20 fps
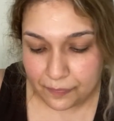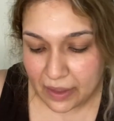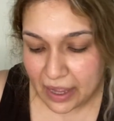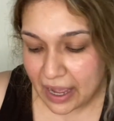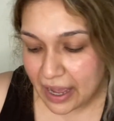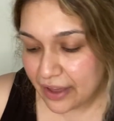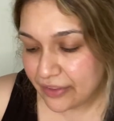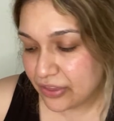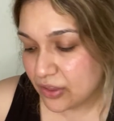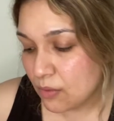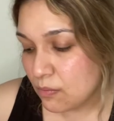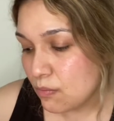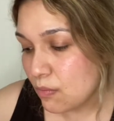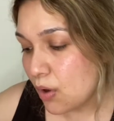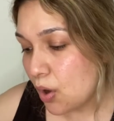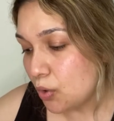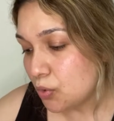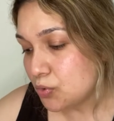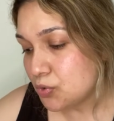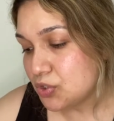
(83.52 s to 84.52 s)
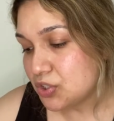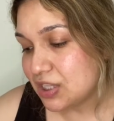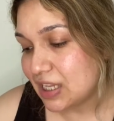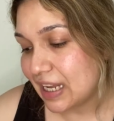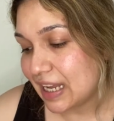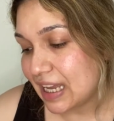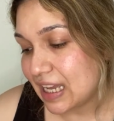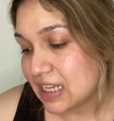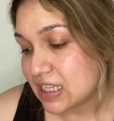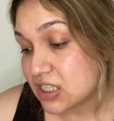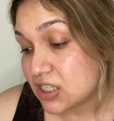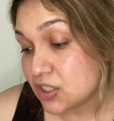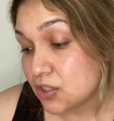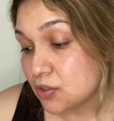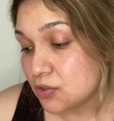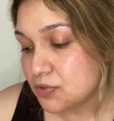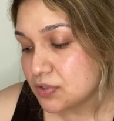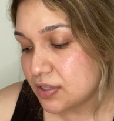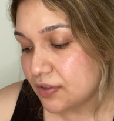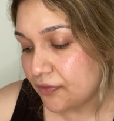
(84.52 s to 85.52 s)
had the most like
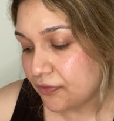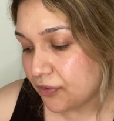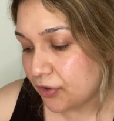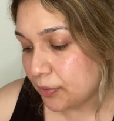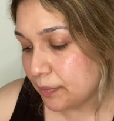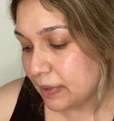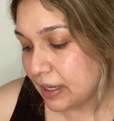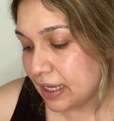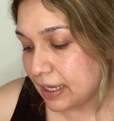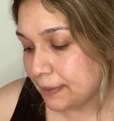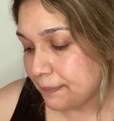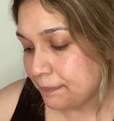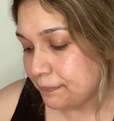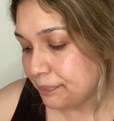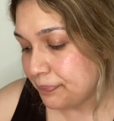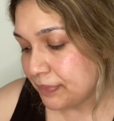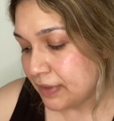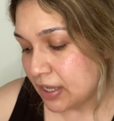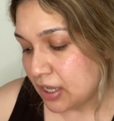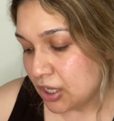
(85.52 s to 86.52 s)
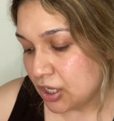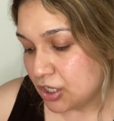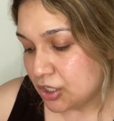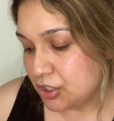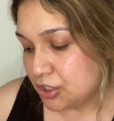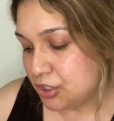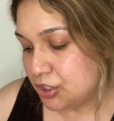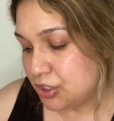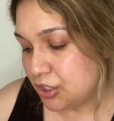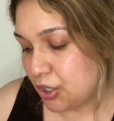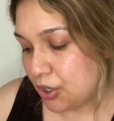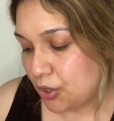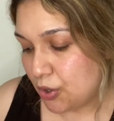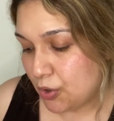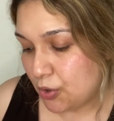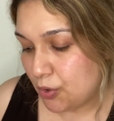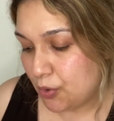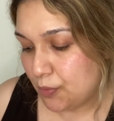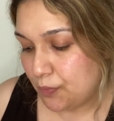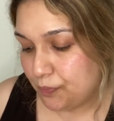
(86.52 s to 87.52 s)
exclusive for me.
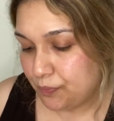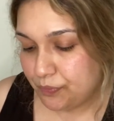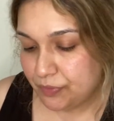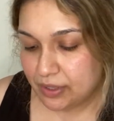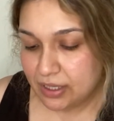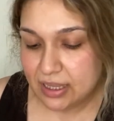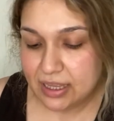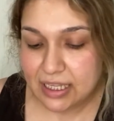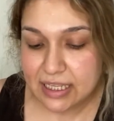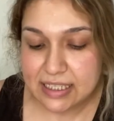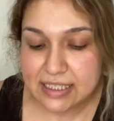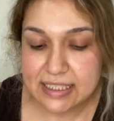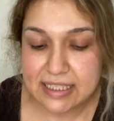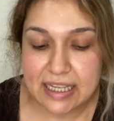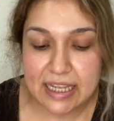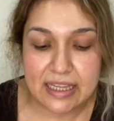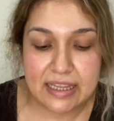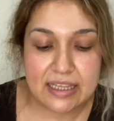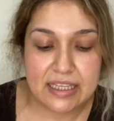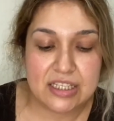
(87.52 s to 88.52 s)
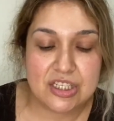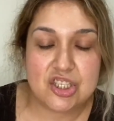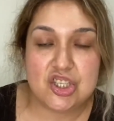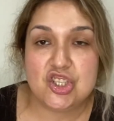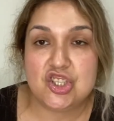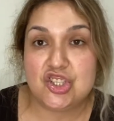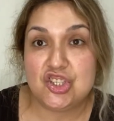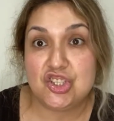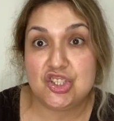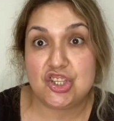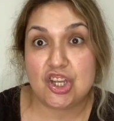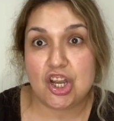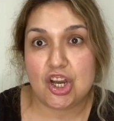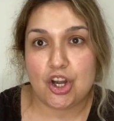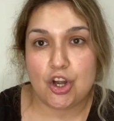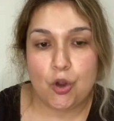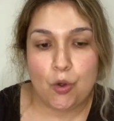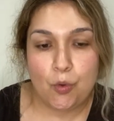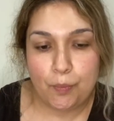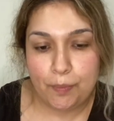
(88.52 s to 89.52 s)
So let's get this
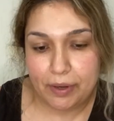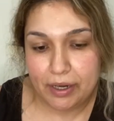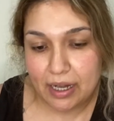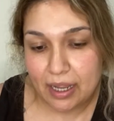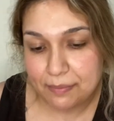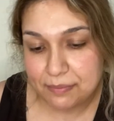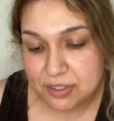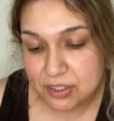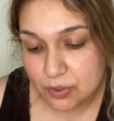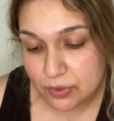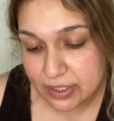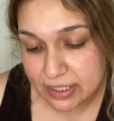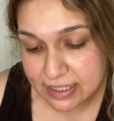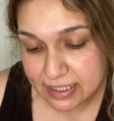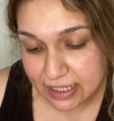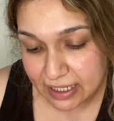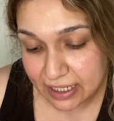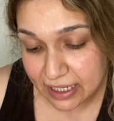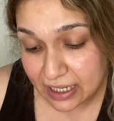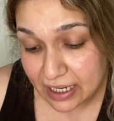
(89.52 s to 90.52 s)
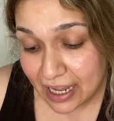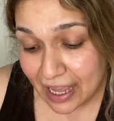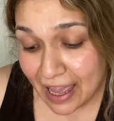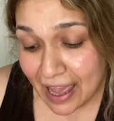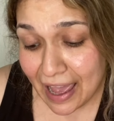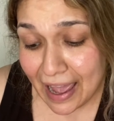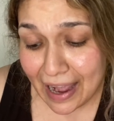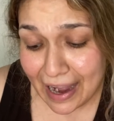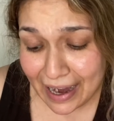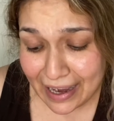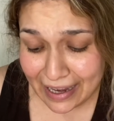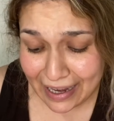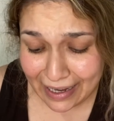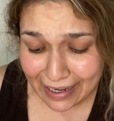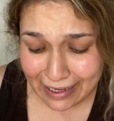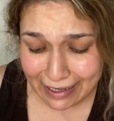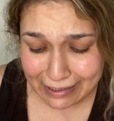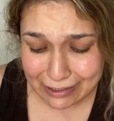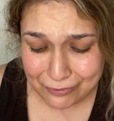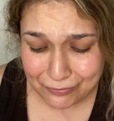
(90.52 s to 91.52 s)
sucker open. I'm so excited. And then
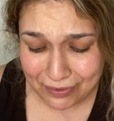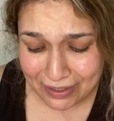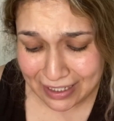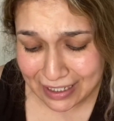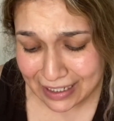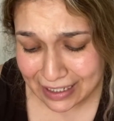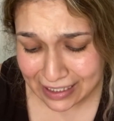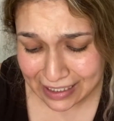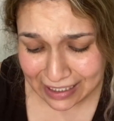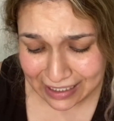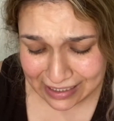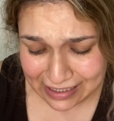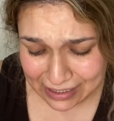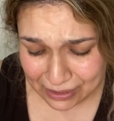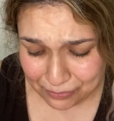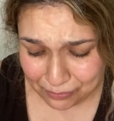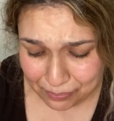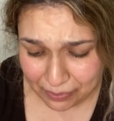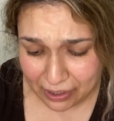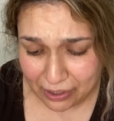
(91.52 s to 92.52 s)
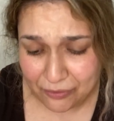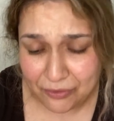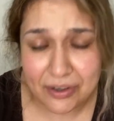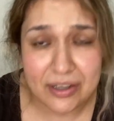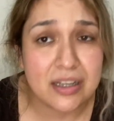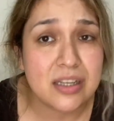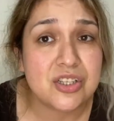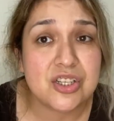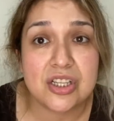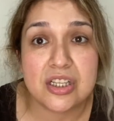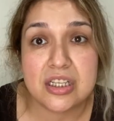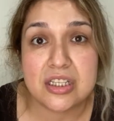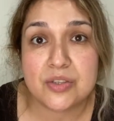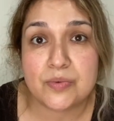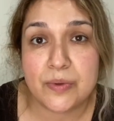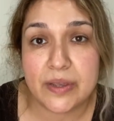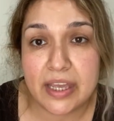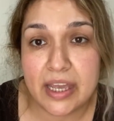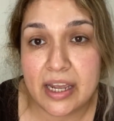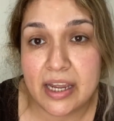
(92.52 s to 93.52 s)
he's releasing Pink Religion this
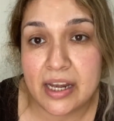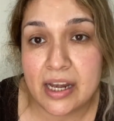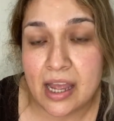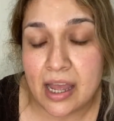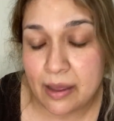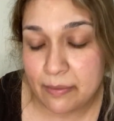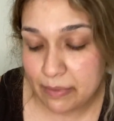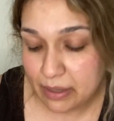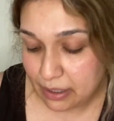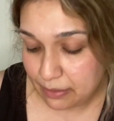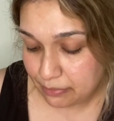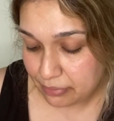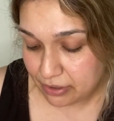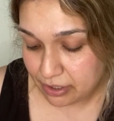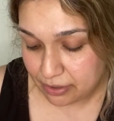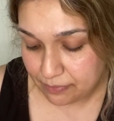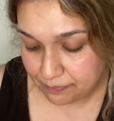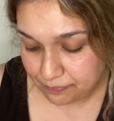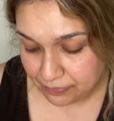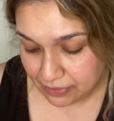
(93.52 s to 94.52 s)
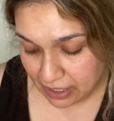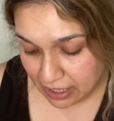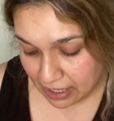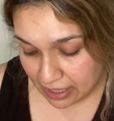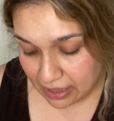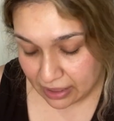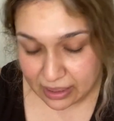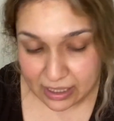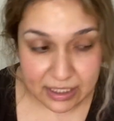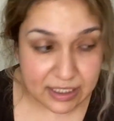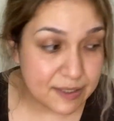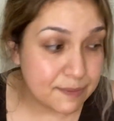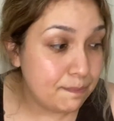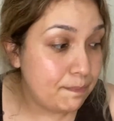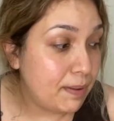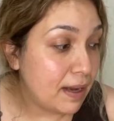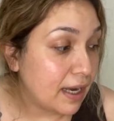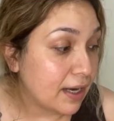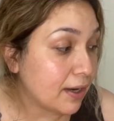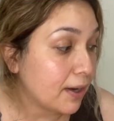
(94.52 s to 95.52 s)
weekend. I'm like, bro, this
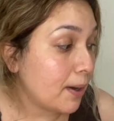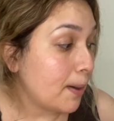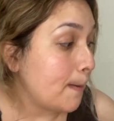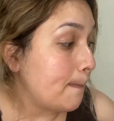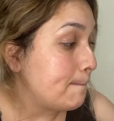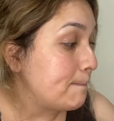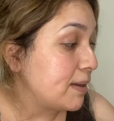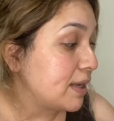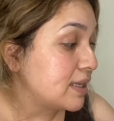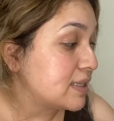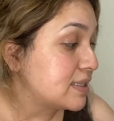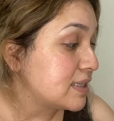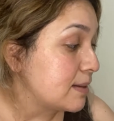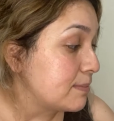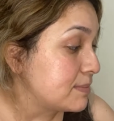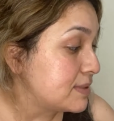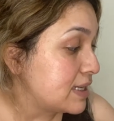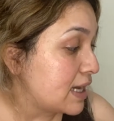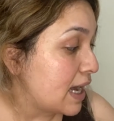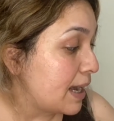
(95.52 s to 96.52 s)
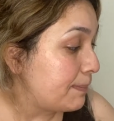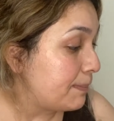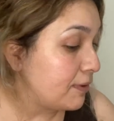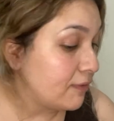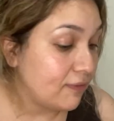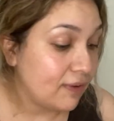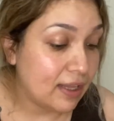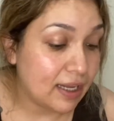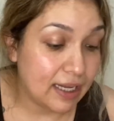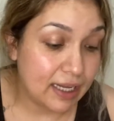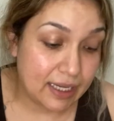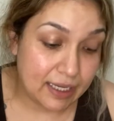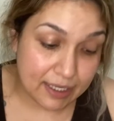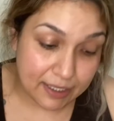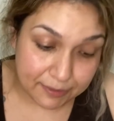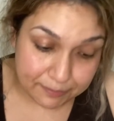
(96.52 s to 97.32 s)
better be some type of like